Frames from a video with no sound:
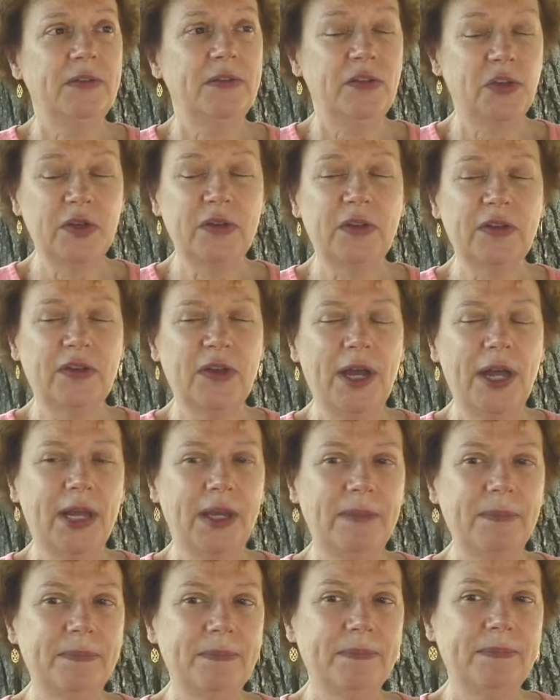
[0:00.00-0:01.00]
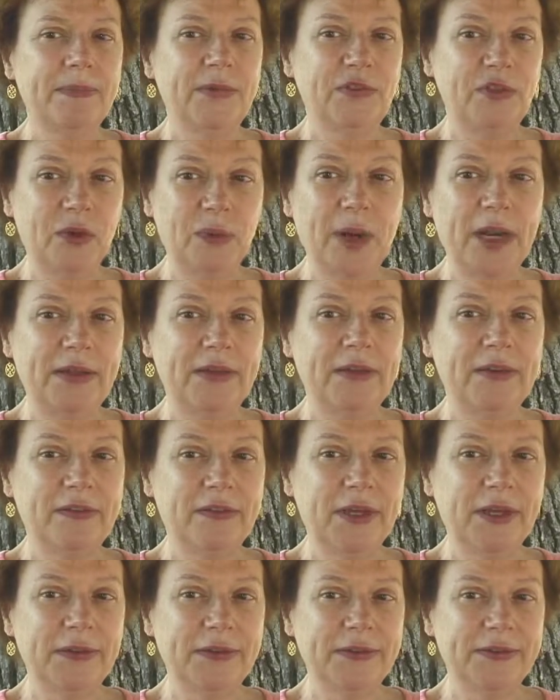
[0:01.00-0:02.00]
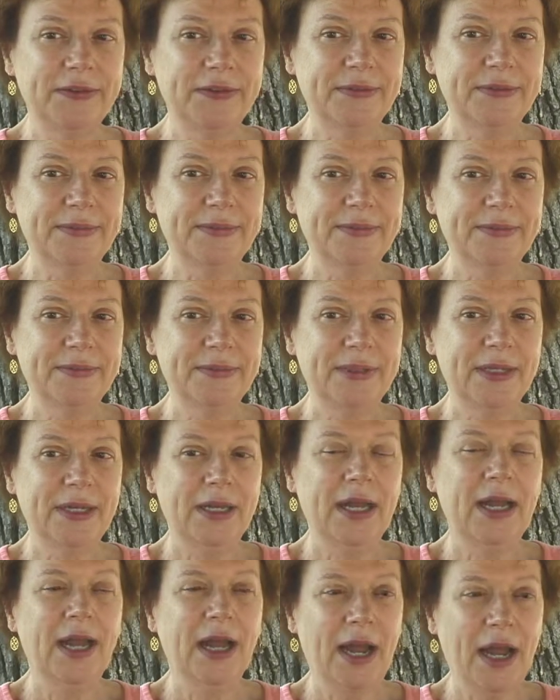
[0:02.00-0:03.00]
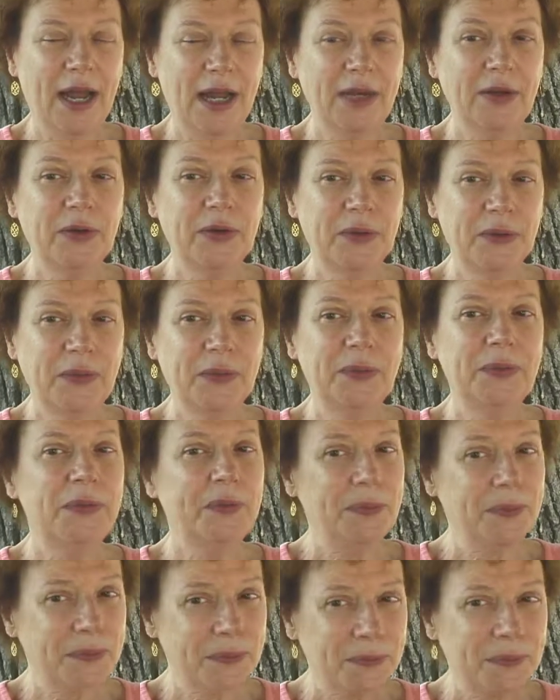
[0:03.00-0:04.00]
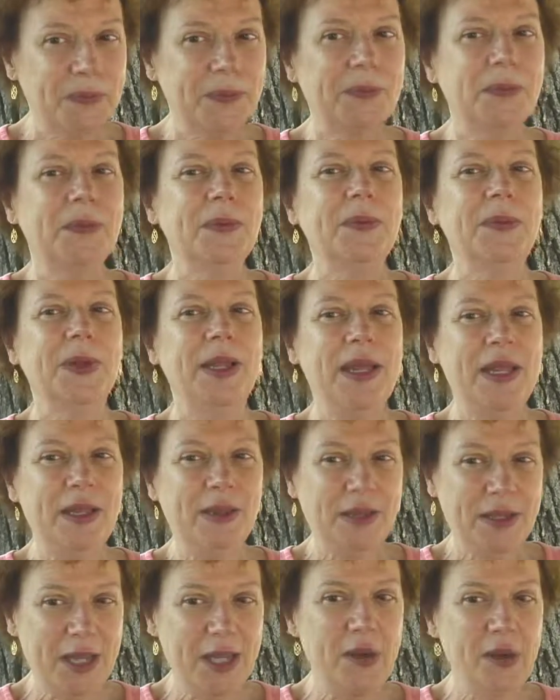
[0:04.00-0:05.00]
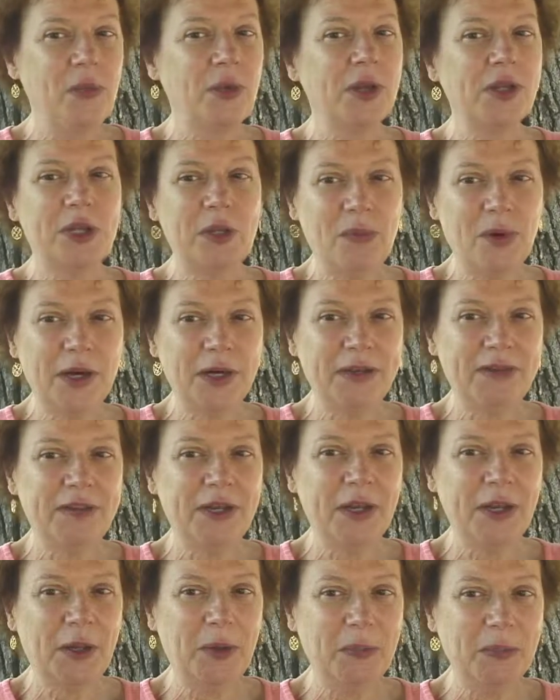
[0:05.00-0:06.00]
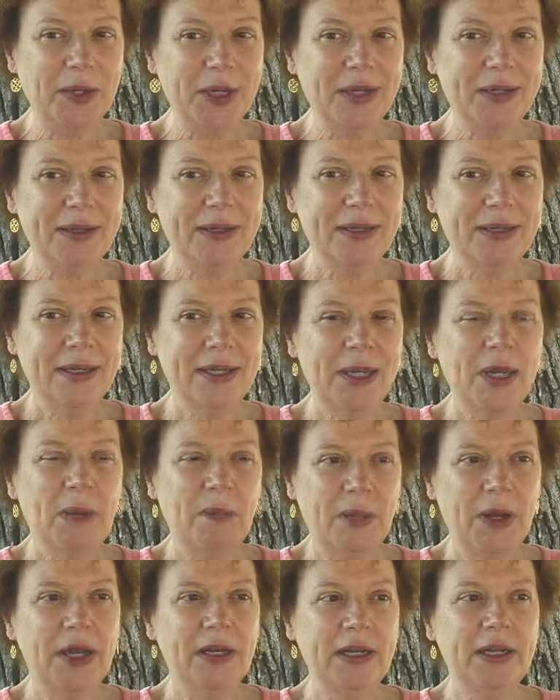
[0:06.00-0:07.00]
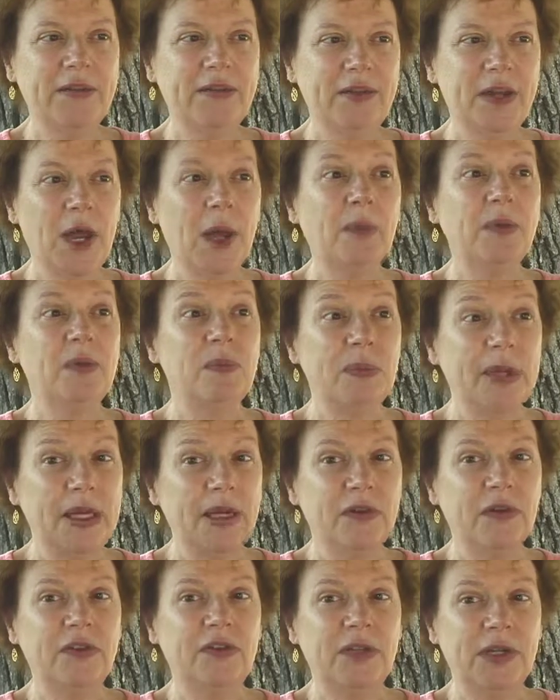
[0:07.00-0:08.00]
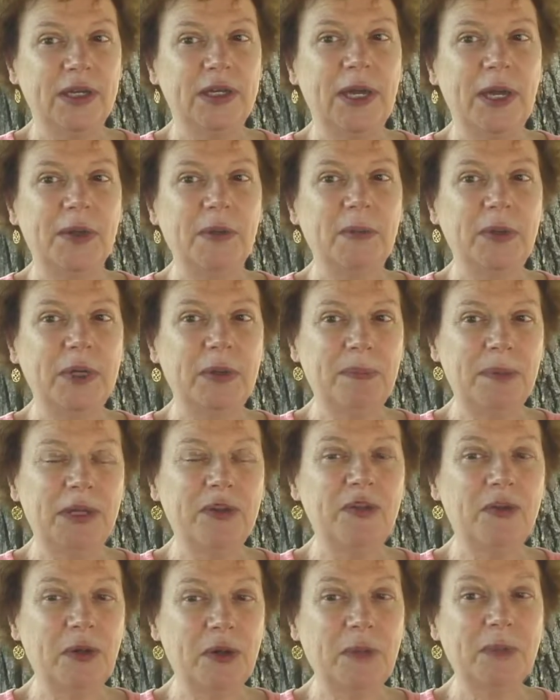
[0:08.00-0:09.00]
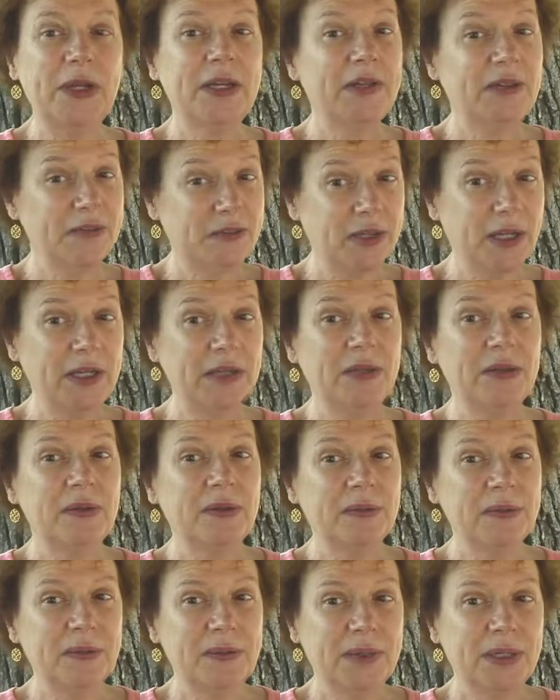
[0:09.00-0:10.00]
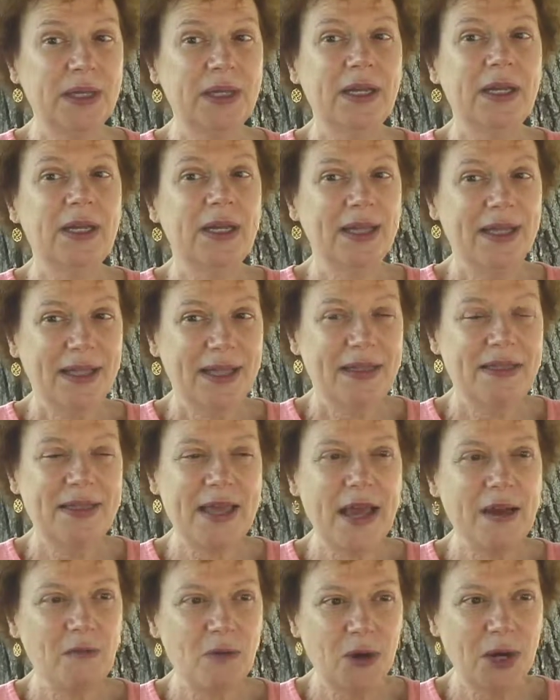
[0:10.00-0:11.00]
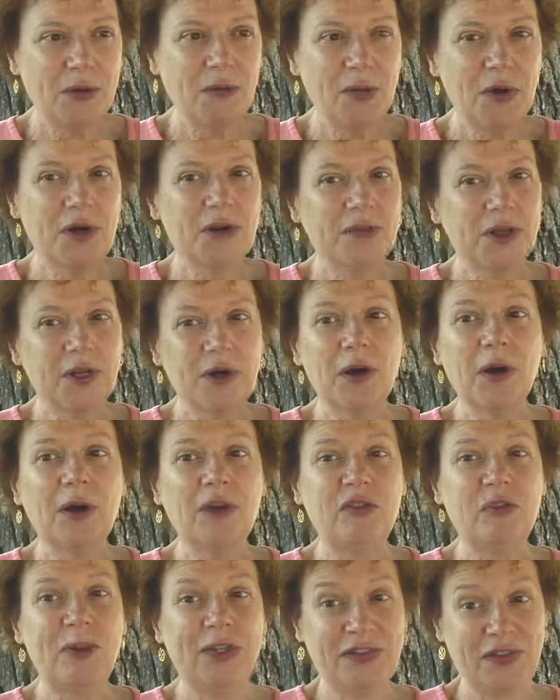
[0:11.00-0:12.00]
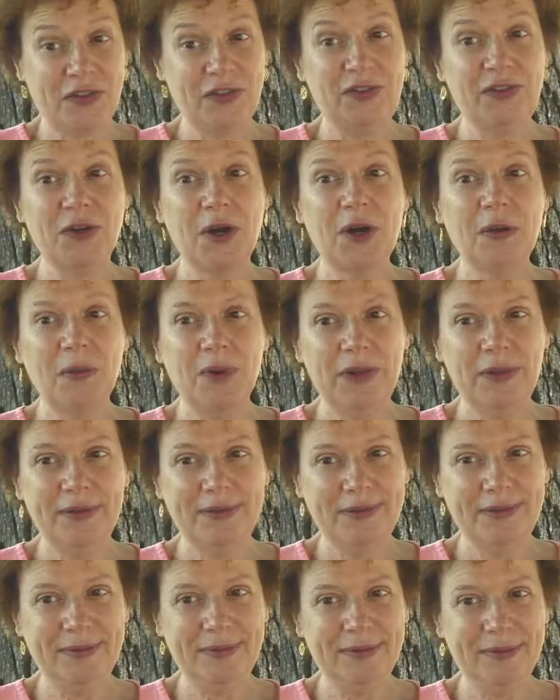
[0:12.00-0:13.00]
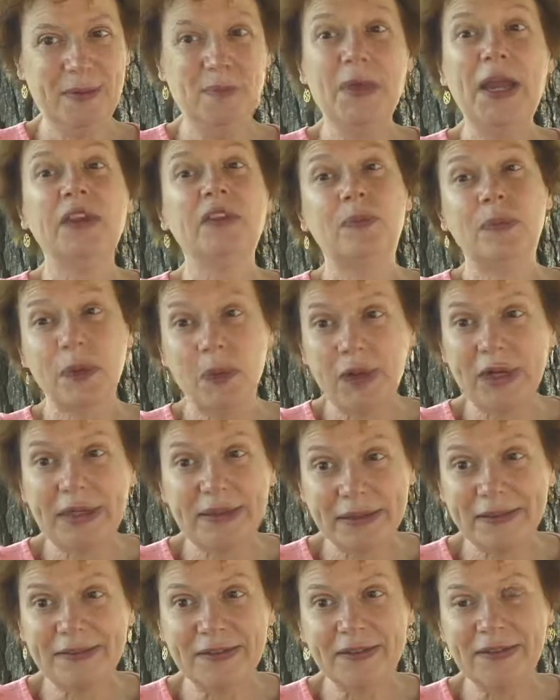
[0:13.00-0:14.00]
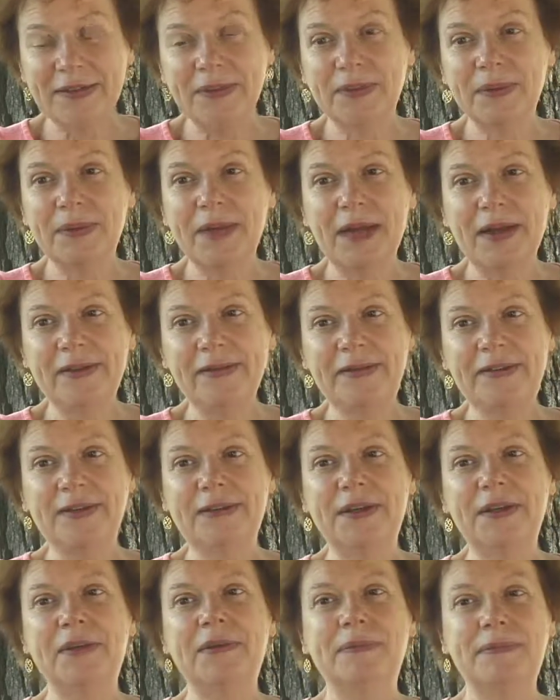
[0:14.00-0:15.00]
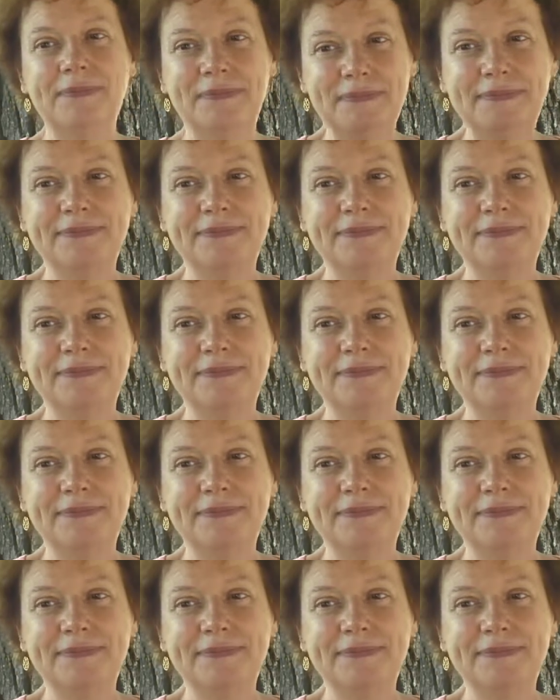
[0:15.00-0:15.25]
took the time to write these letters, I knew he really wanted to help me. But it's helped me understand how to be a mentor, because like you, that one word of encouragement to start with makes me want to listen to the rest. So